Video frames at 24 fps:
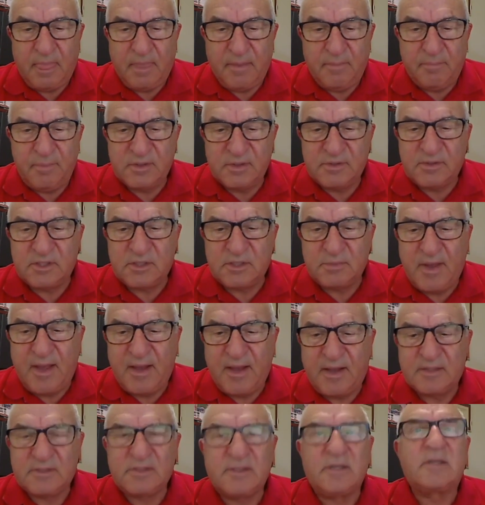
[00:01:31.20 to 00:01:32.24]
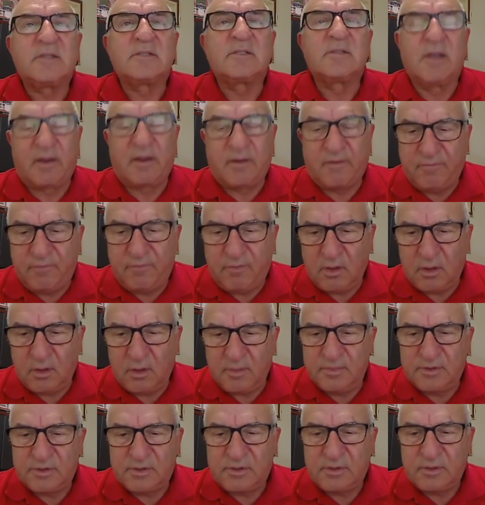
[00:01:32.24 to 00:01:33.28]
Business magazines like
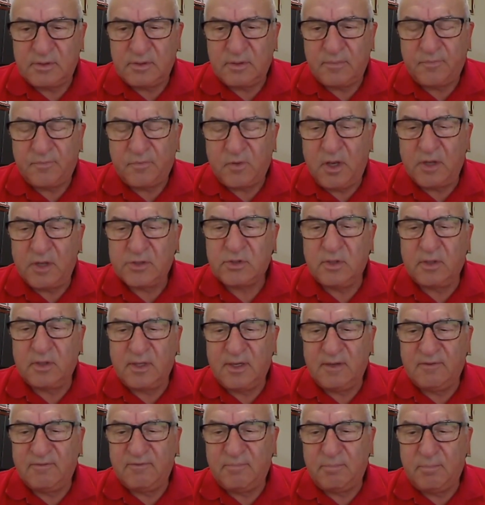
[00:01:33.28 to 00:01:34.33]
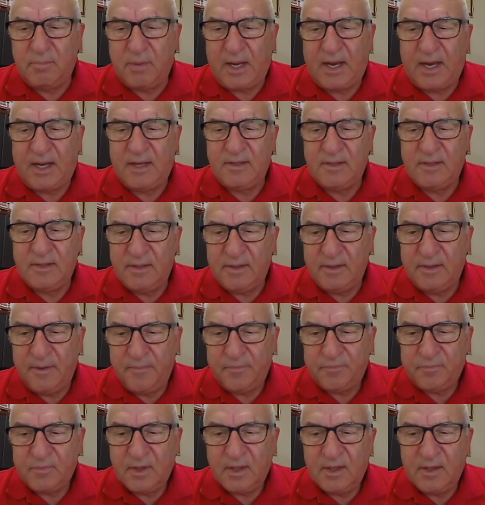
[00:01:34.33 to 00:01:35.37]
Forbes also give Biden
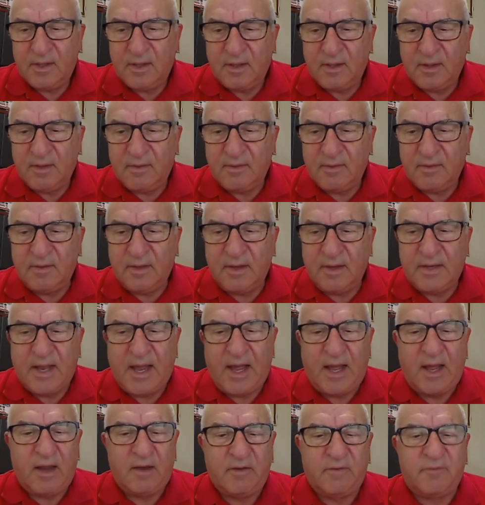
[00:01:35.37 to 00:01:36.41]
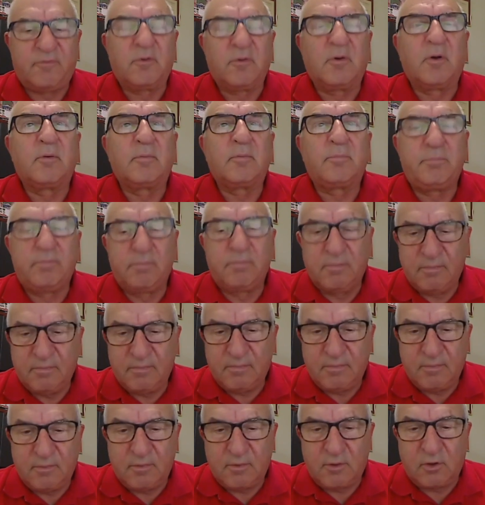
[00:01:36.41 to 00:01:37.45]
the nod for
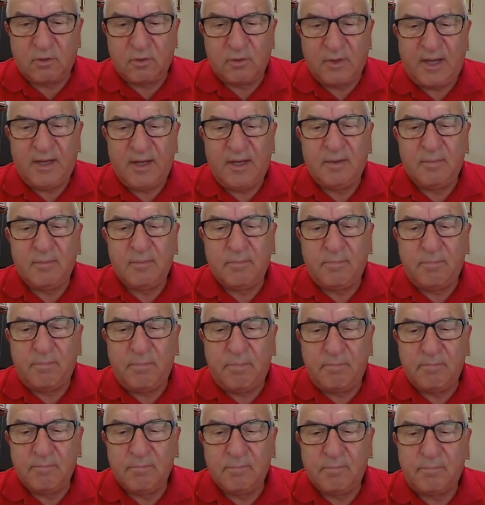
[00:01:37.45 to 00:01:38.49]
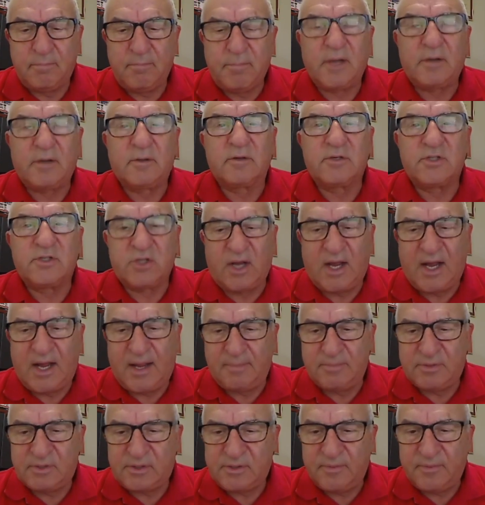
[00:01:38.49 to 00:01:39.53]
creating better
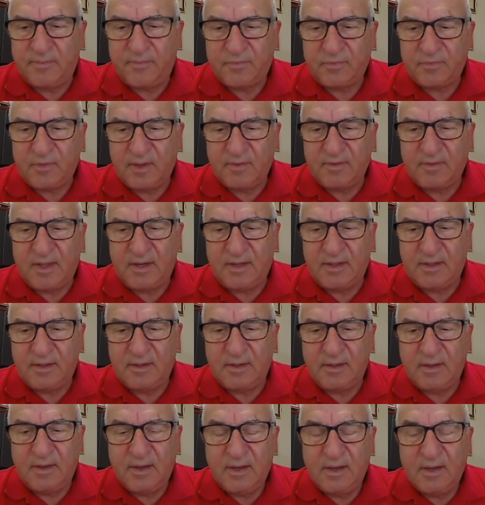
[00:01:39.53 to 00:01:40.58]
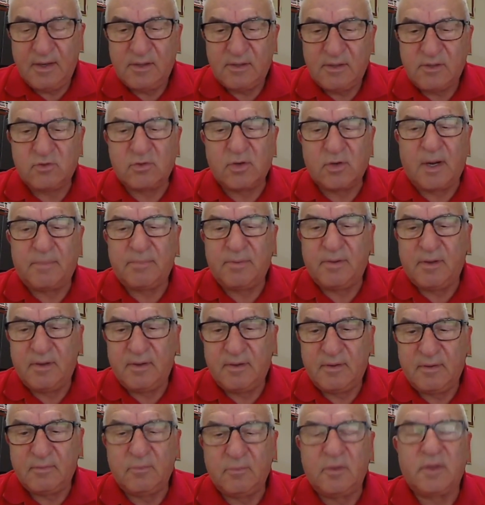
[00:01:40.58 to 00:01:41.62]
jobs than Trump
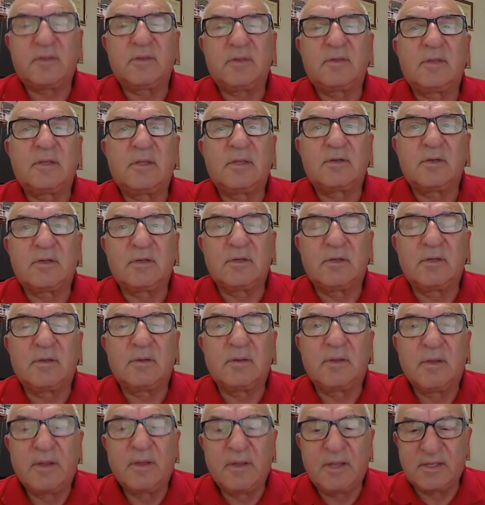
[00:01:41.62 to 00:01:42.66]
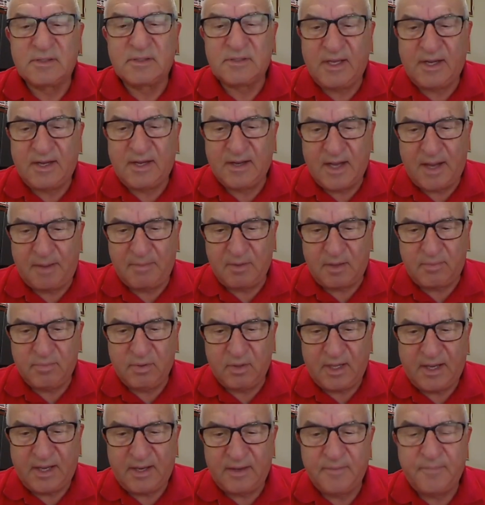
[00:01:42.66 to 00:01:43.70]
with his economic
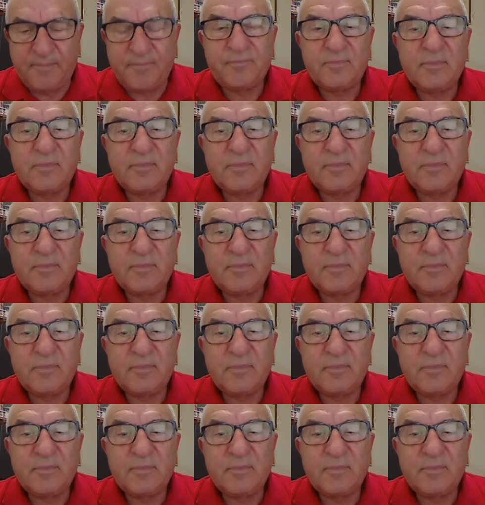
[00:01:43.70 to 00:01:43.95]
plan.